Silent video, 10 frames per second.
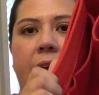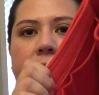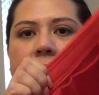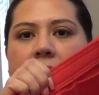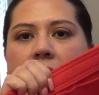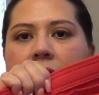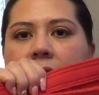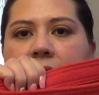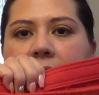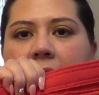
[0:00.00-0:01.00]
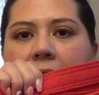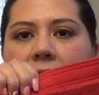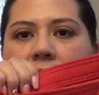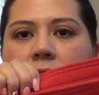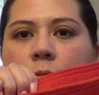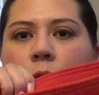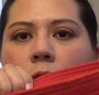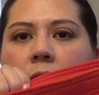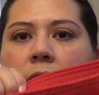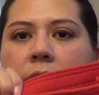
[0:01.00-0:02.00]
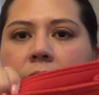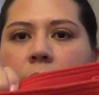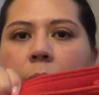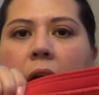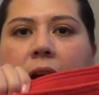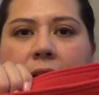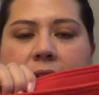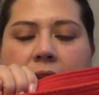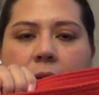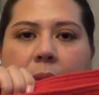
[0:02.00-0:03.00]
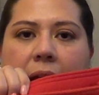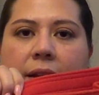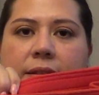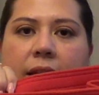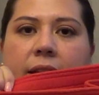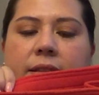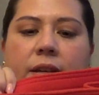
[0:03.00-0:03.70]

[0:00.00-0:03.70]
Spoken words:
And then on this side, it has 2 more little pockets on the back side.